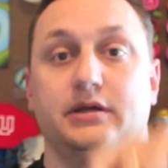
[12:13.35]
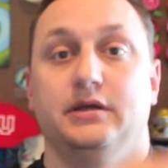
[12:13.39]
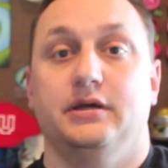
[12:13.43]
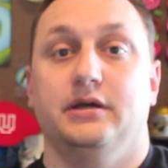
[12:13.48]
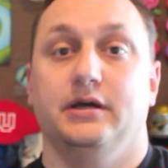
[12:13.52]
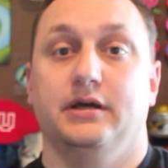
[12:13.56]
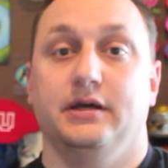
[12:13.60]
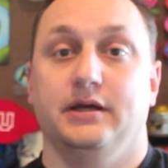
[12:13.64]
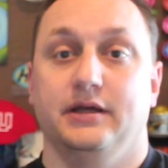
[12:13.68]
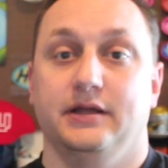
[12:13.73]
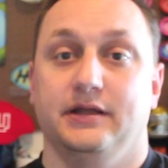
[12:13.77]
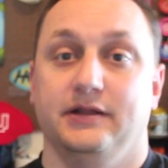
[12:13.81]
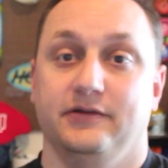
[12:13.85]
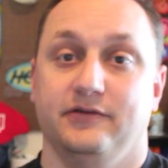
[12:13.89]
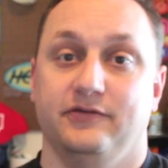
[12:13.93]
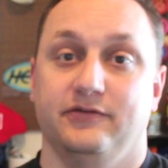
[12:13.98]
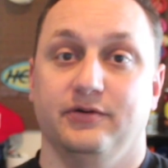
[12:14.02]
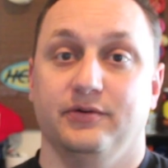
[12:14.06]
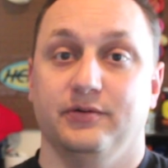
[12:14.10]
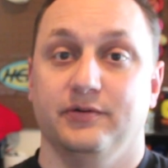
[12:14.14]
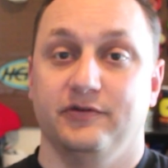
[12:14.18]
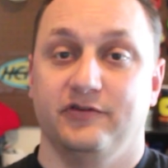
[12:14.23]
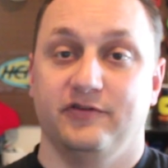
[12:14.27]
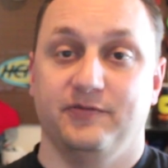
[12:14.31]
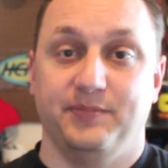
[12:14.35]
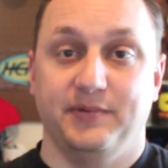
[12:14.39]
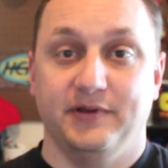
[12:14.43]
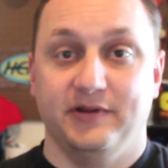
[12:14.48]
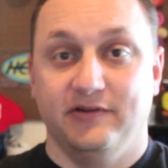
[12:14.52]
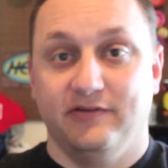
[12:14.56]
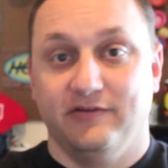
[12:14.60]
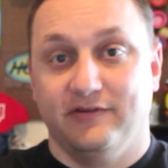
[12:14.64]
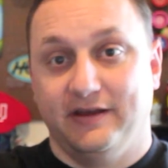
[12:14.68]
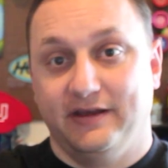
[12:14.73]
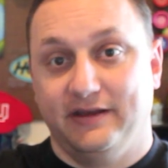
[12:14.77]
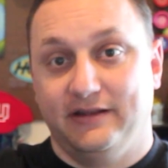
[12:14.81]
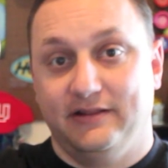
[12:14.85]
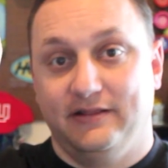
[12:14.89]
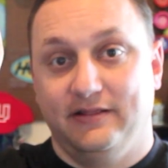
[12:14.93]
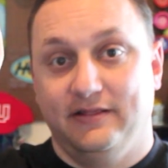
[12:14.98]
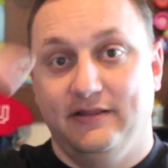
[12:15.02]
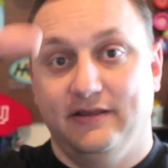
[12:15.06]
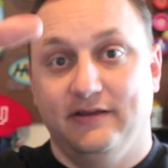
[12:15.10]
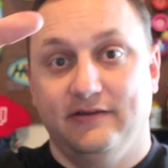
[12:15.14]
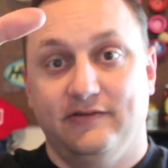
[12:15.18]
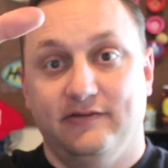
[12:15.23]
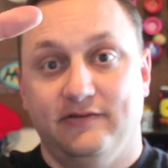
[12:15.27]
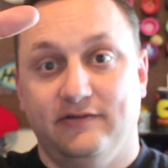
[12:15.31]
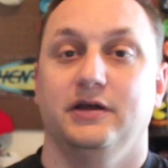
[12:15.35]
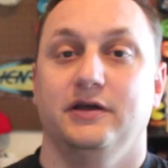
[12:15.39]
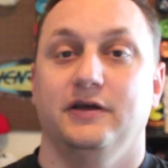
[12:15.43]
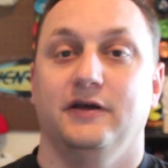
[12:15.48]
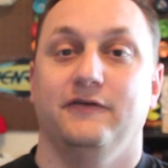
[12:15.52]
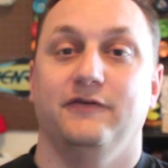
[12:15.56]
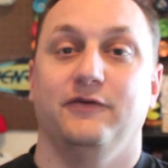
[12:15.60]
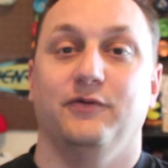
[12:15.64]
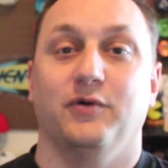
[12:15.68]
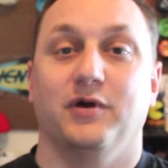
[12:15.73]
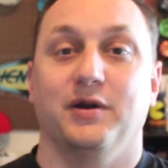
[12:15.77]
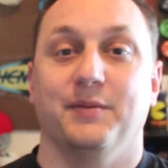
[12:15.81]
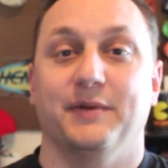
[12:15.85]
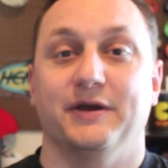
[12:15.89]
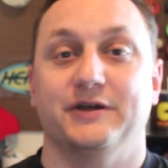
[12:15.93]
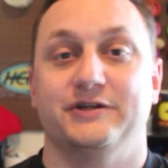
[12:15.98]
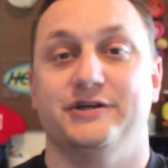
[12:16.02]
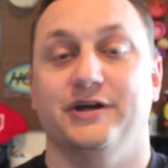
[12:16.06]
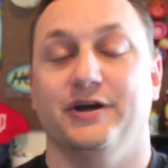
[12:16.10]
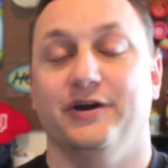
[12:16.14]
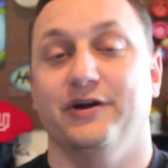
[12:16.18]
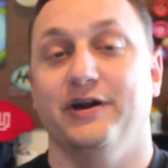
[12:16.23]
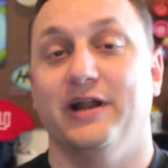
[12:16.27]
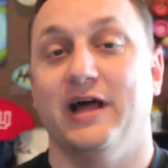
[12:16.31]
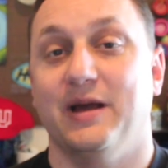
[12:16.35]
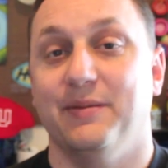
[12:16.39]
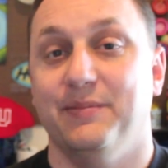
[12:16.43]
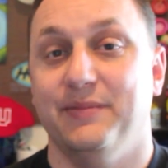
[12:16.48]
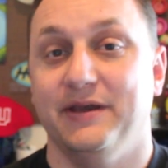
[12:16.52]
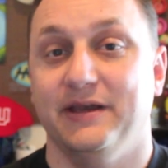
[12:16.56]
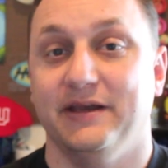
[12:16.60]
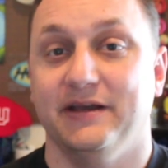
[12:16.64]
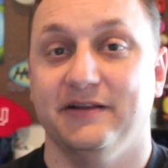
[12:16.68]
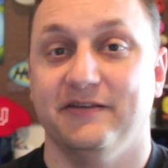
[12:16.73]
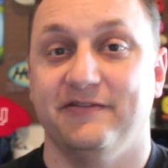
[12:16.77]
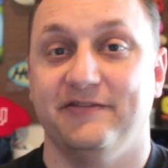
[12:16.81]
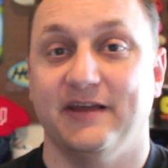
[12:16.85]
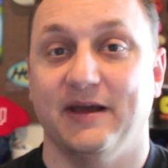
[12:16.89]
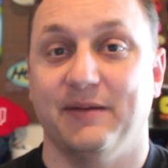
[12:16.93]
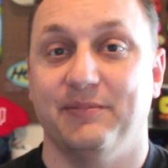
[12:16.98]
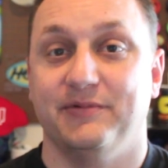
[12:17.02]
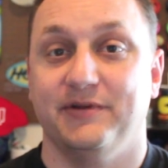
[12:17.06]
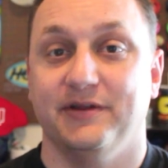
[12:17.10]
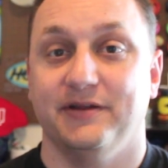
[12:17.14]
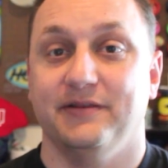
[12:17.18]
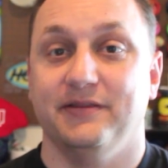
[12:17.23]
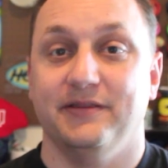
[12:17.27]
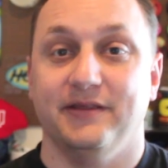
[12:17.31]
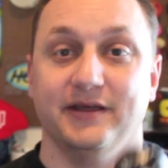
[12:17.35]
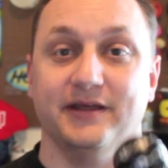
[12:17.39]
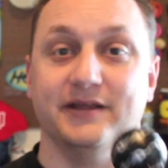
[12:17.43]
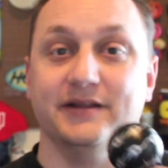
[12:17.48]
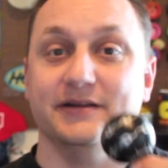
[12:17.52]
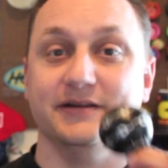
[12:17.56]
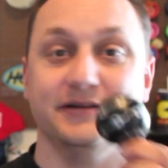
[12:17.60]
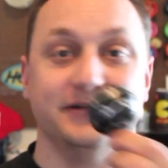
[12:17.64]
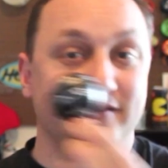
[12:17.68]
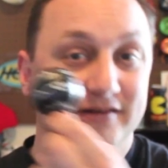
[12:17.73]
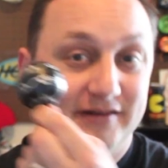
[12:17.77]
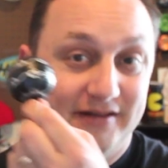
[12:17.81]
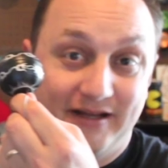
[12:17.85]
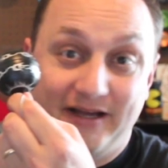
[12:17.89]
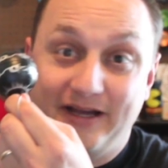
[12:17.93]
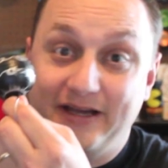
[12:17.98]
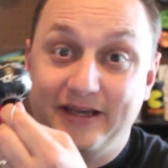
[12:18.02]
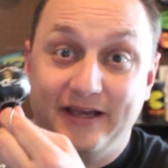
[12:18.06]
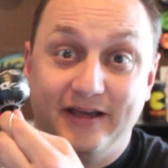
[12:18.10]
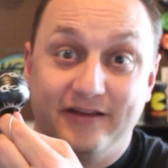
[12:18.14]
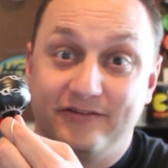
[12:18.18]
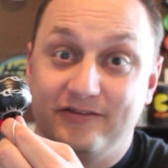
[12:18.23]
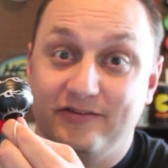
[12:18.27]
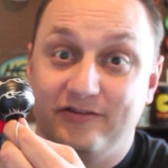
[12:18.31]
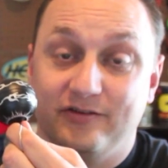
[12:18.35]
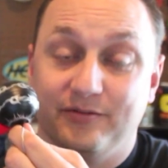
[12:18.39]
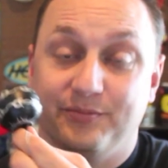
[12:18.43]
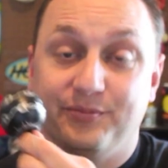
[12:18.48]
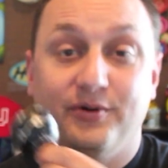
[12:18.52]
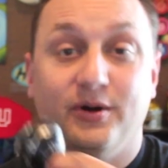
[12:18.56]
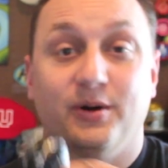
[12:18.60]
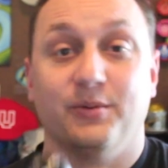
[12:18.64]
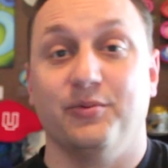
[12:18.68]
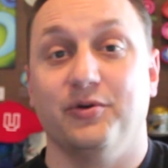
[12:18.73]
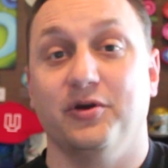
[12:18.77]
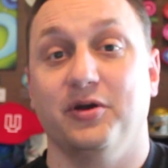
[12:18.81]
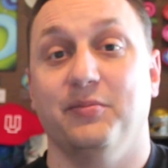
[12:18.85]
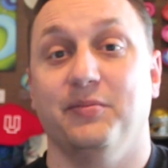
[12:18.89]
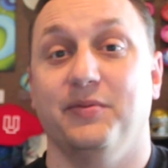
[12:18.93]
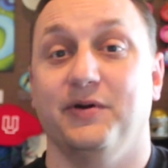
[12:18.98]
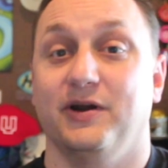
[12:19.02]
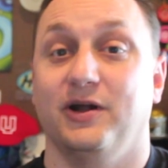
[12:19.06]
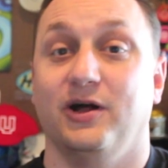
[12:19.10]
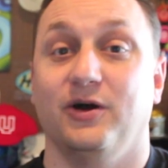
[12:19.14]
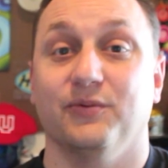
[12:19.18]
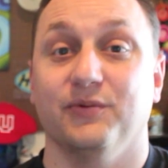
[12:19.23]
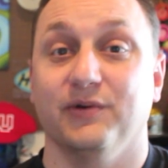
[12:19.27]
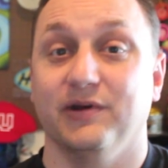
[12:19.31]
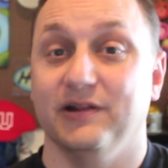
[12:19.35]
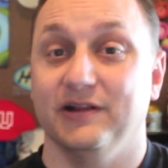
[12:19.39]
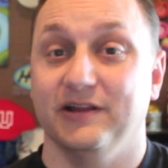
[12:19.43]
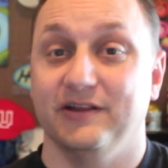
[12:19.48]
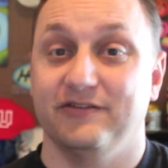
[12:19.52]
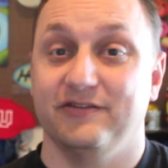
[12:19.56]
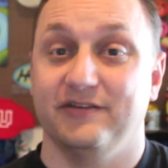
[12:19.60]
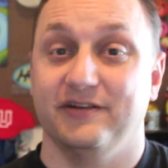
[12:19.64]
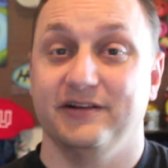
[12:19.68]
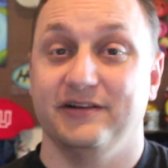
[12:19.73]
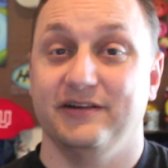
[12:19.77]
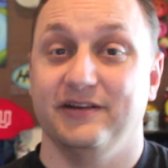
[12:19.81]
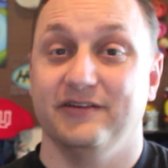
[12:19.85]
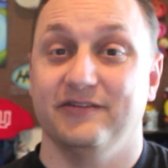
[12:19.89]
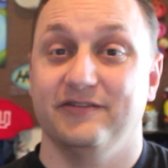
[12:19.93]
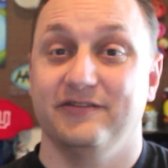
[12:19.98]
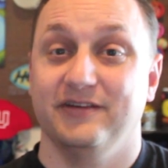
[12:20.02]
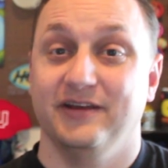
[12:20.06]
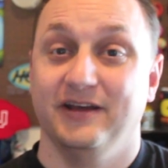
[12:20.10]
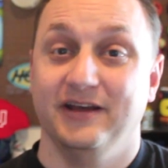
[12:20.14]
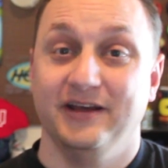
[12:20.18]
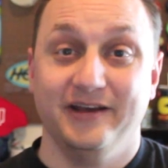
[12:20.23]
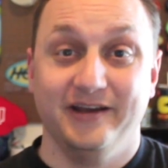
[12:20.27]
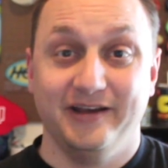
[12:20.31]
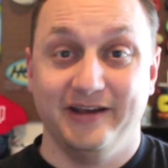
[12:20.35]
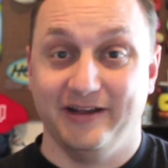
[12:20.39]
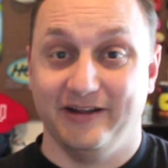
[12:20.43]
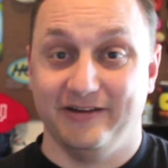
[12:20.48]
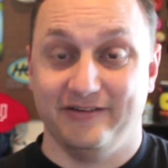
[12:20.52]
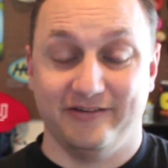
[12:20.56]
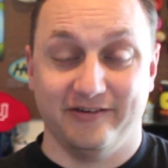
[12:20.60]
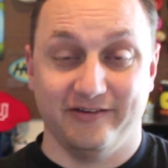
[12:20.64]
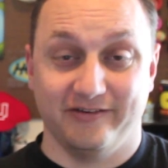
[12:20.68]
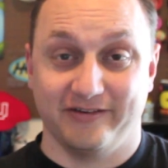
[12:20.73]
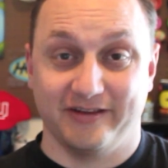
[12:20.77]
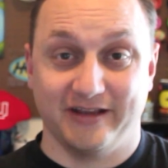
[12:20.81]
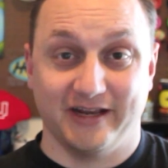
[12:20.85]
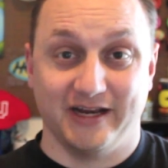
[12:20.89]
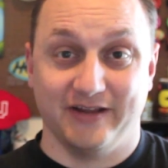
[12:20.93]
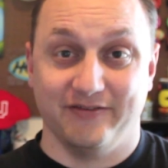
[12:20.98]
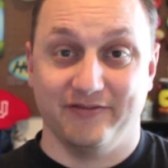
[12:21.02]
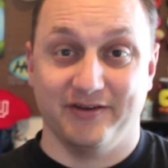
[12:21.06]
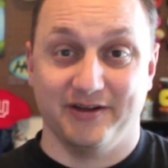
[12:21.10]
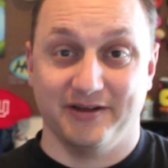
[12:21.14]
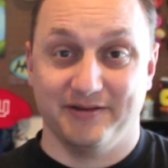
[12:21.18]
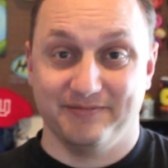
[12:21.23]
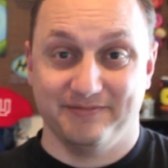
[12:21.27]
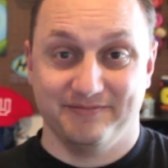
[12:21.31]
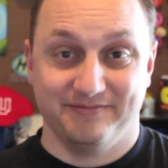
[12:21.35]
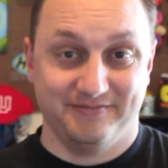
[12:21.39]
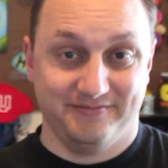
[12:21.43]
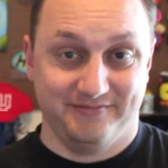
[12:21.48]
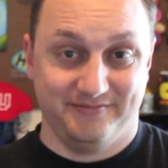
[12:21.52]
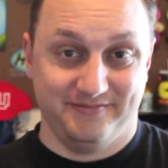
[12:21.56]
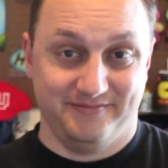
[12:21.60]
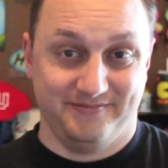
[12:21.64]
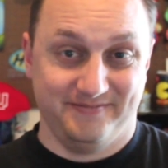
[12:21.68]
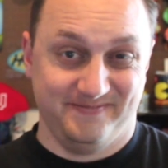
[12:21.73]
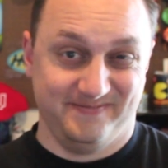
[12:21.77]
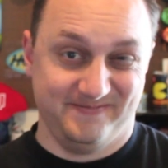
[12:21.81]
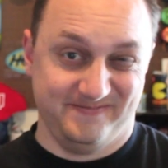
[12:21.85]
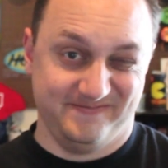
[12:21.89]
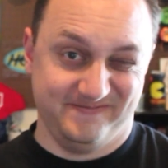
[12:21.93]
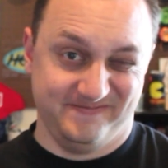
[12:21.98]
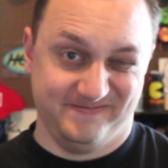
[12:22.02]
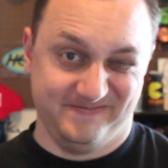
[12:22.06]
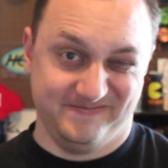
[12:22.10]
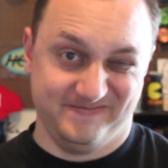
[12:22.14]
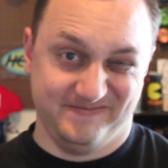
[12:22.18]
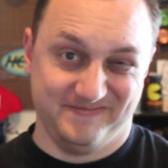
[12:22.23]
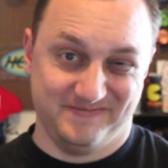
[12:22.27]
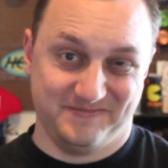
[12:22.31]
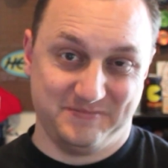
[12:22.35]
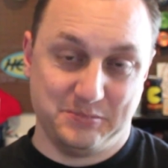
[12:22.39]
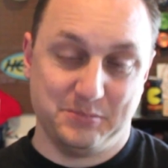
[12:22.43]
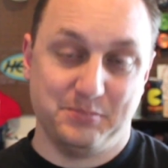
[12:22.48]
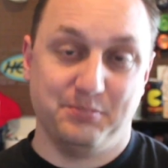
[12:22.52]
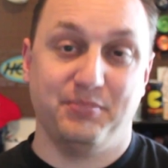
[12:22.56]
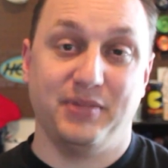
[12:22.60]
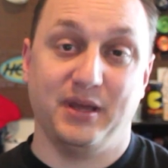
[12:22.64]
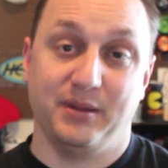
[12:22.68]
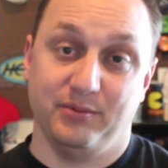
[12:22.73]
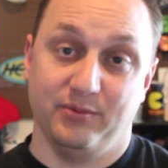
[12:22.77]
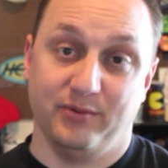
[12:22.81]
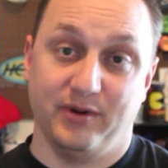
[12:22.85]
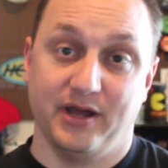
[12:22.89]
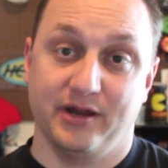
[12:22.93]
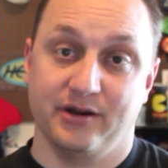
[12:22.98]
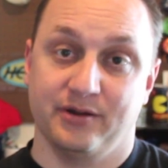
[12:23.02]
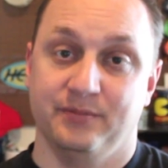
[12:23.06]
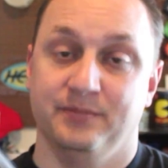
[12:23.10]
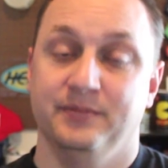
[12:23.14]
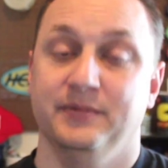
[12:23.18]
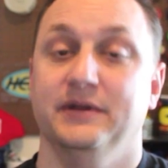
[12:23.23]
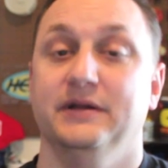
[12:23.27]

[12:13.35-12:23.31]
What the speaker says: And so it spins like this. If you want to make sure you're not being incepted, then I guess it's appropriate, but in all realisticness, it's just kind of a baby rabbit.